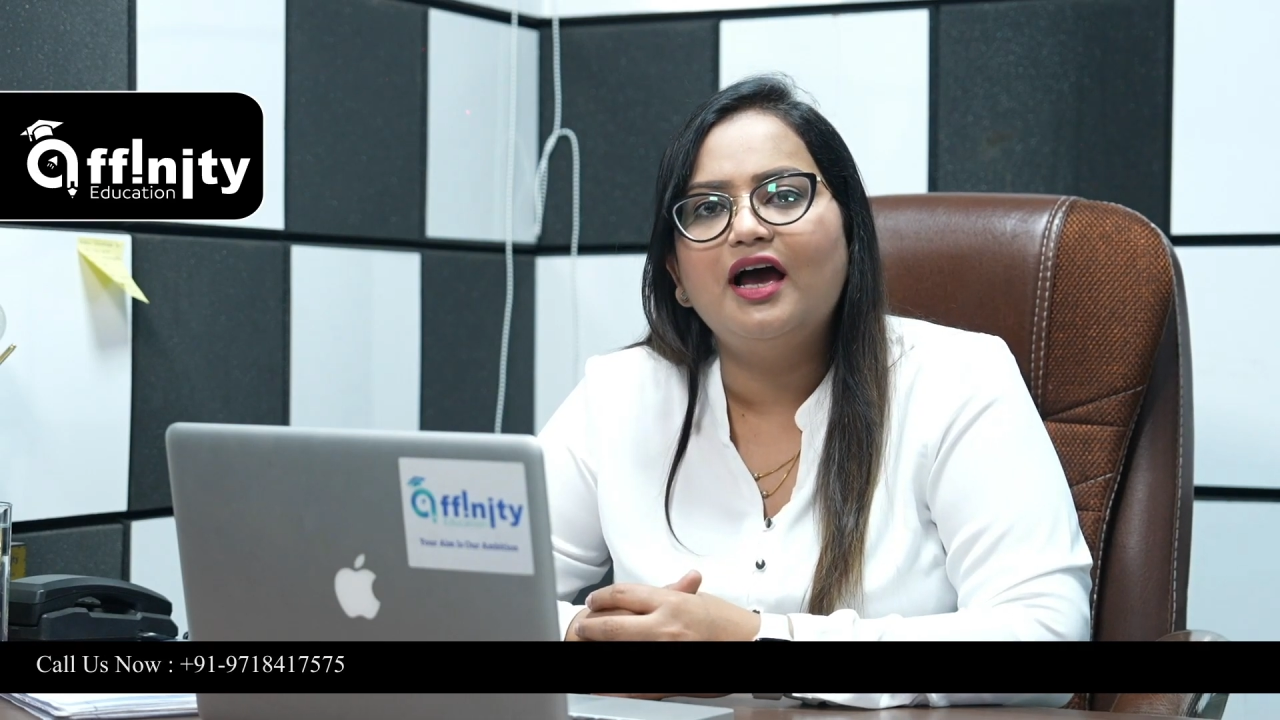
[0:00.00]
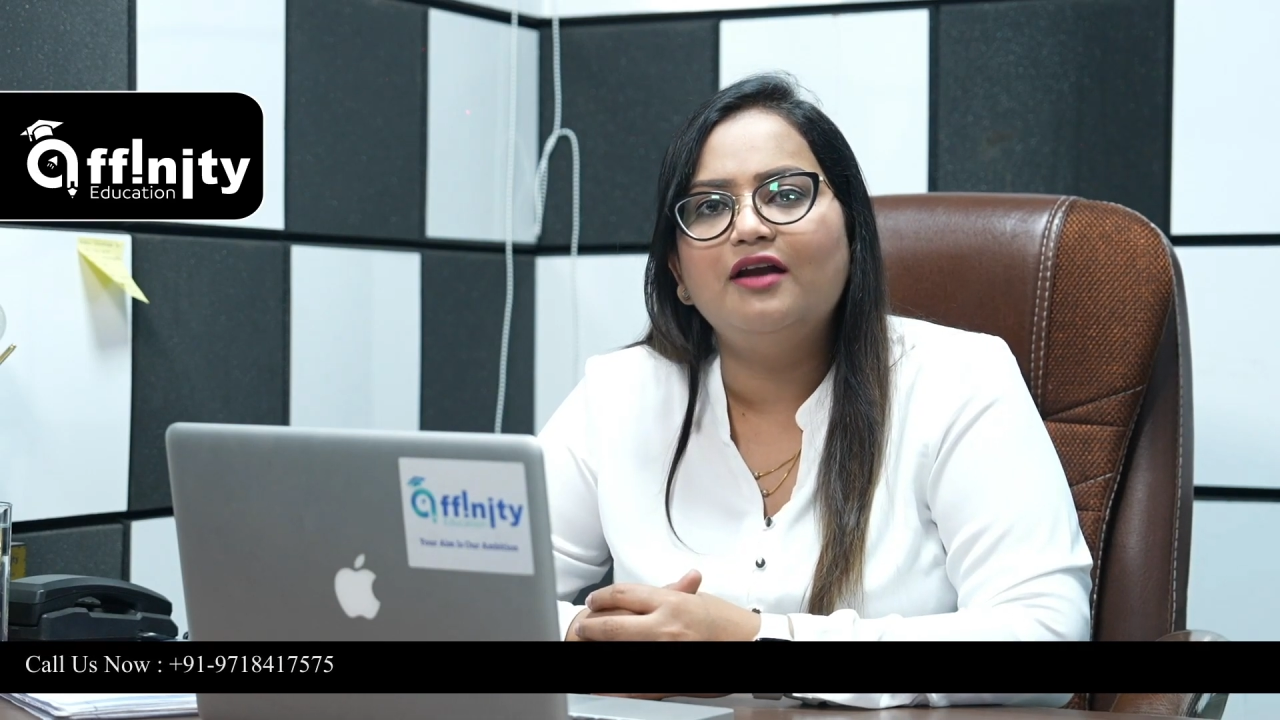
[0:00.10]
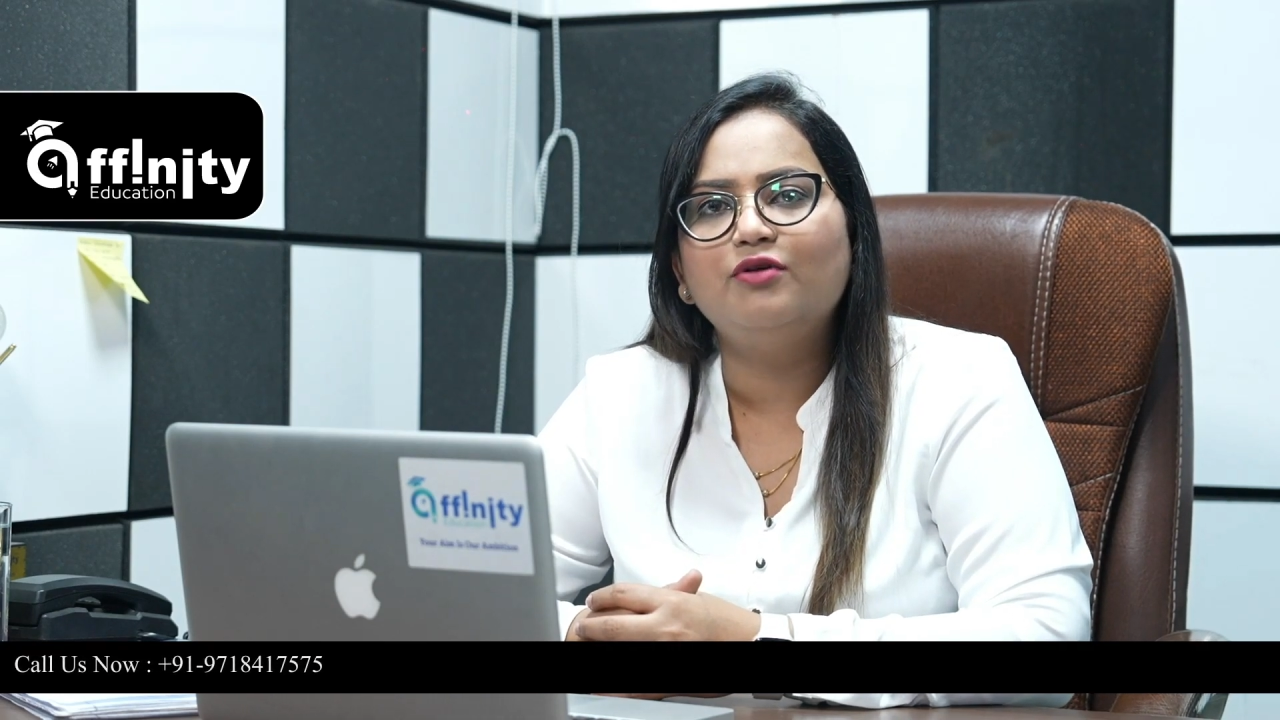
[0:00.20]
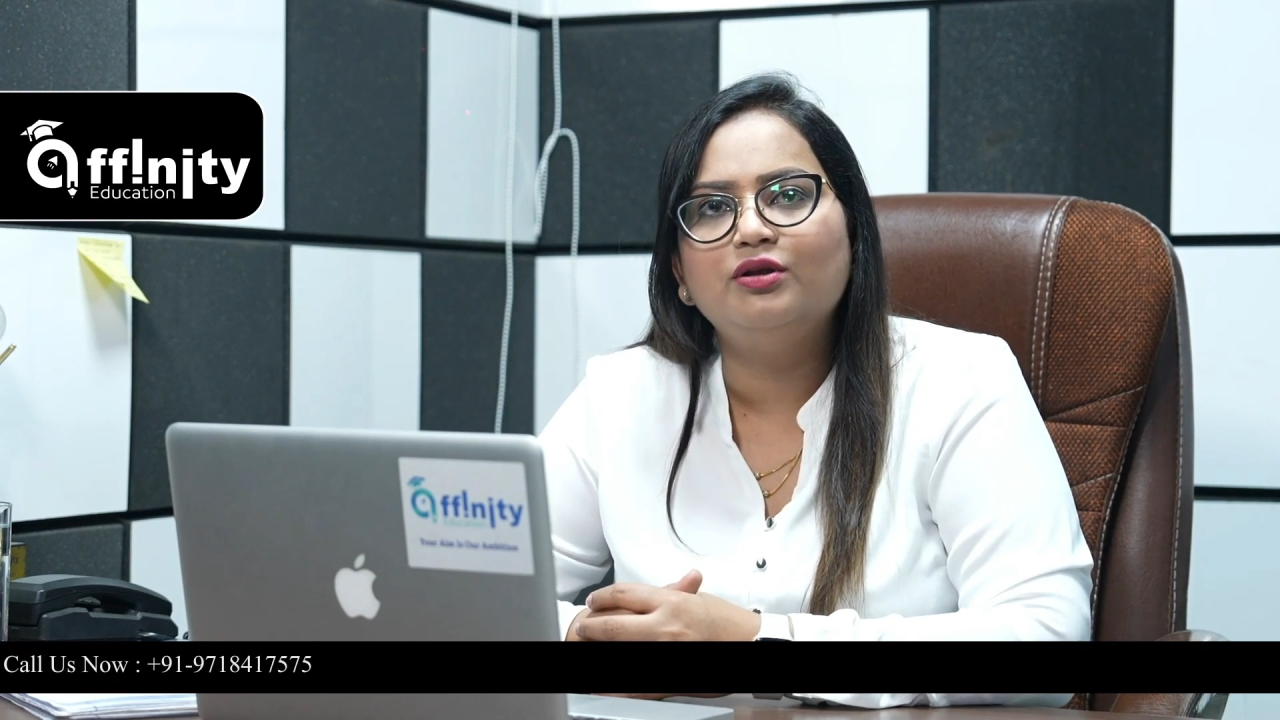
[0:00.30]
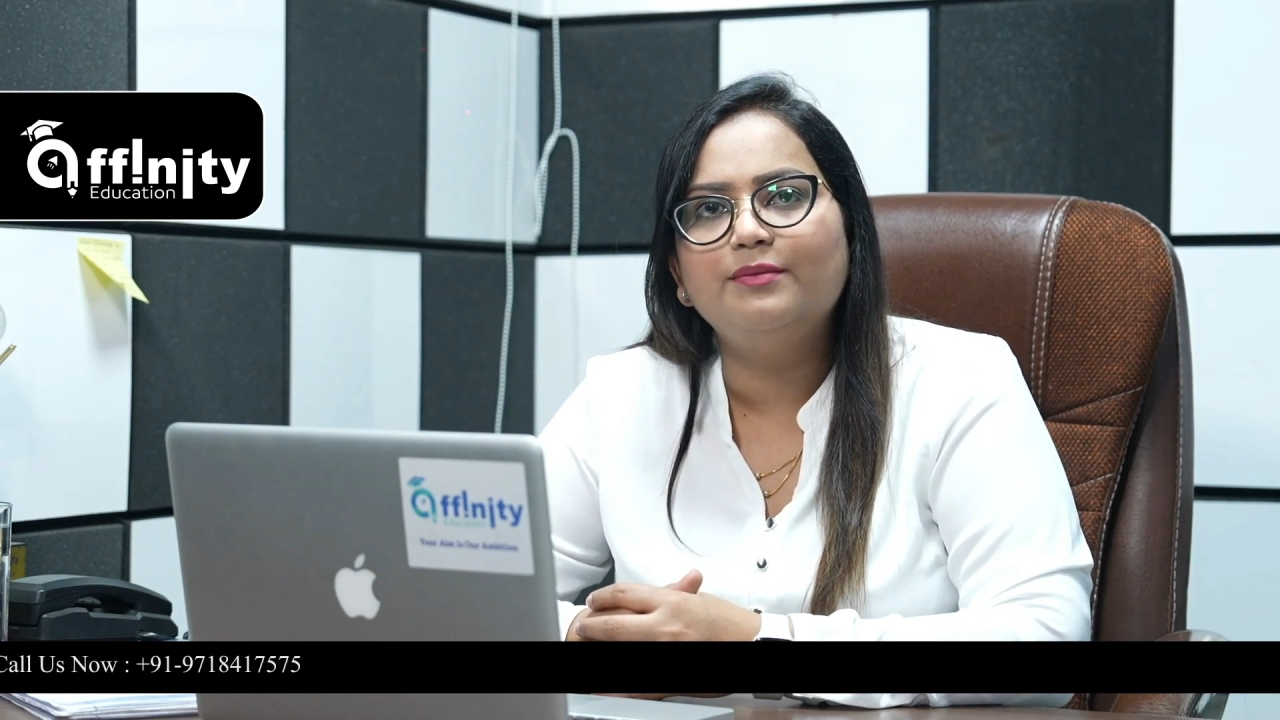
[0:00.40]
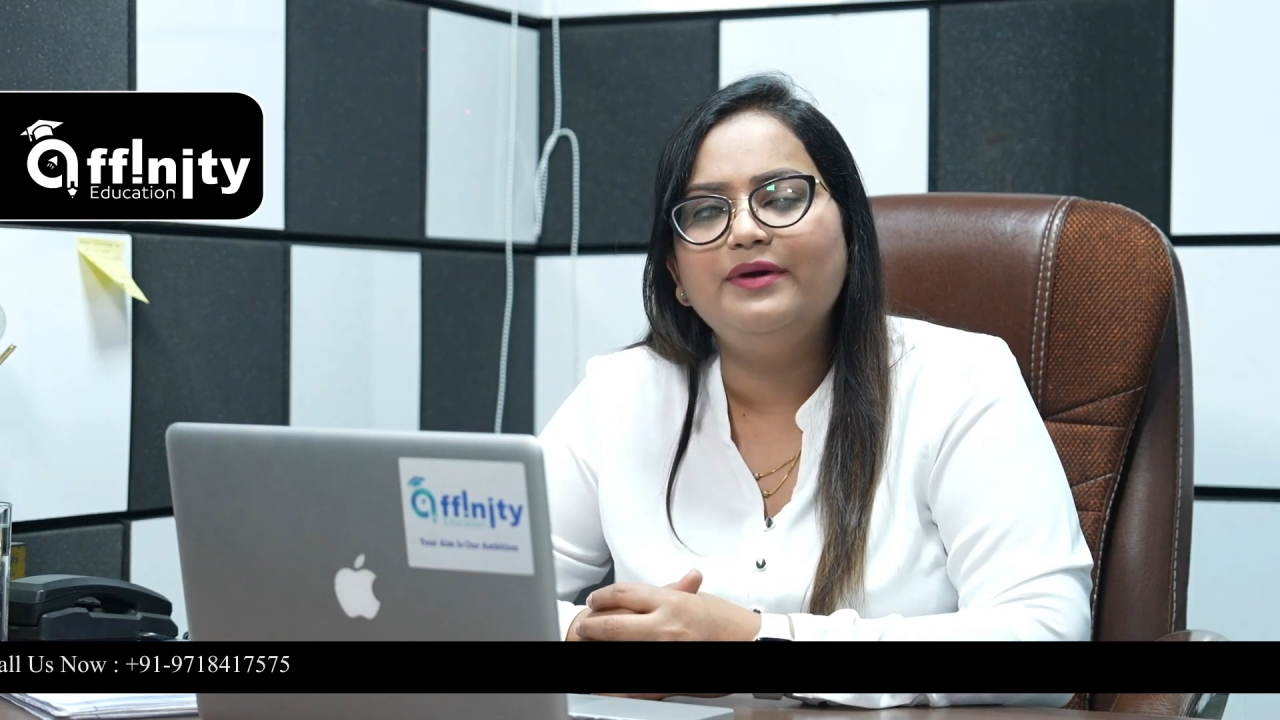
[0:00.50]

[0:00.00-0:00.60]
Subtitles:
and on the